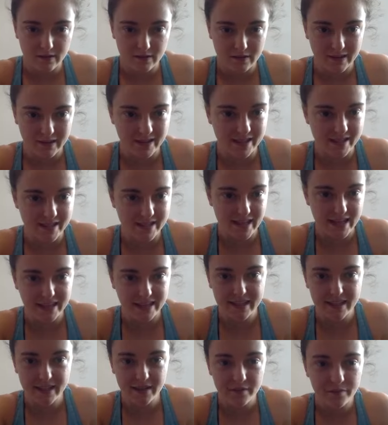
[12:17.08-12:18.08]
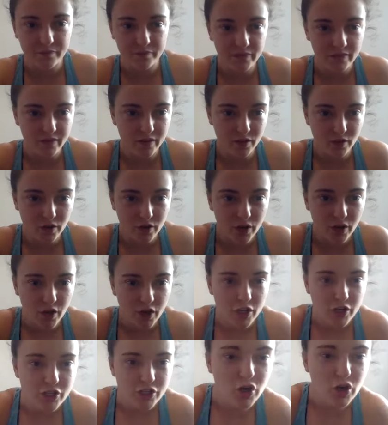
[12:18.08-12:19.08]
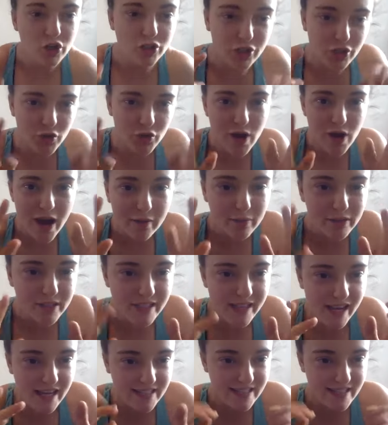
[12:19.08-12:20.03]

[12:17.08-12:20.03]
Nice, Sally. Scott, are you able to get